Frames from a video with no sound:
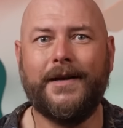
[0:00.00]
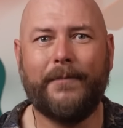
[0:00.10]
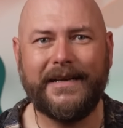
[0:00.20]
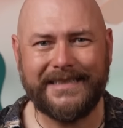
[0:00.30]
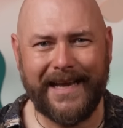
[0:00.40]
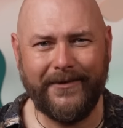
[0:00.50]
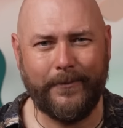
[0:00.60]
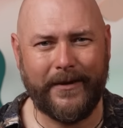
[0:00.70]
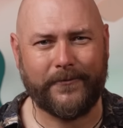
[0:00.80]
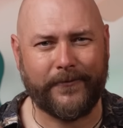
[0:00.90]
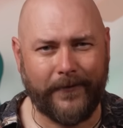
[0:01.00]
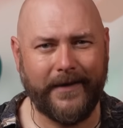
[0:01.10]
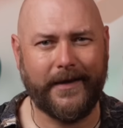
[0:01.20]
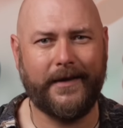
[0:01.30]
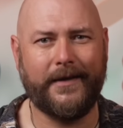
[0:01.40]
might sound a bit
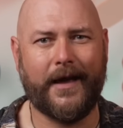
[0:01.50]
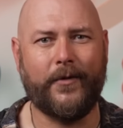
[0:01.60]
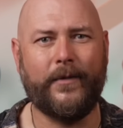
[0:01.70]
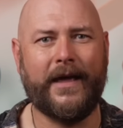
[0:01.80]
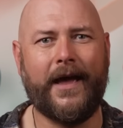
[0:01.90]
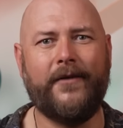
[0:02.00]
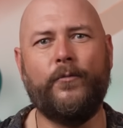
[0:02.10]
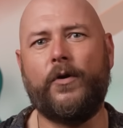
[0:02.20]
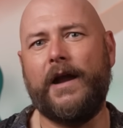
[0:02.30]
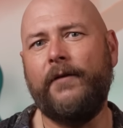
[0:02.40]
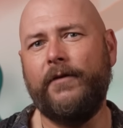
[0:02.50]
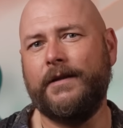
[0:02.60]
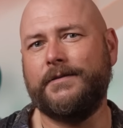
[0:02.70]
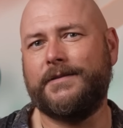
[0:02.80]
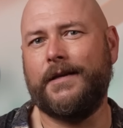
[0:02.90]
funny now that we have more
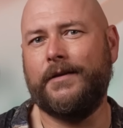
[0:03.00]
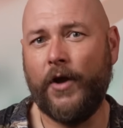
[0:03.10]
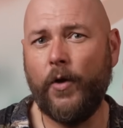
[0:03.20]
evidence and